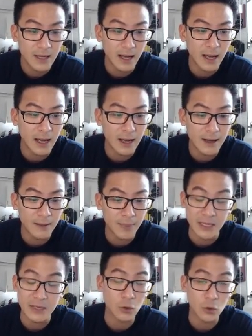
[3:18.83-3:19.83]

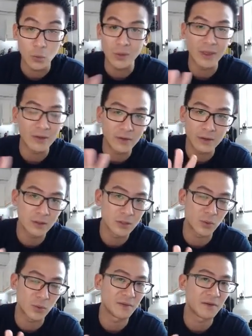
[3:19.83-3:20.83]
but you will never earn
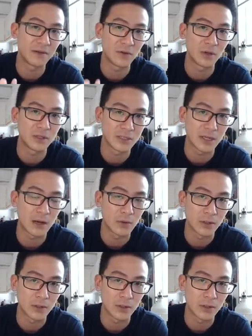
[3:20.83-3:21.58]
$25 an hour.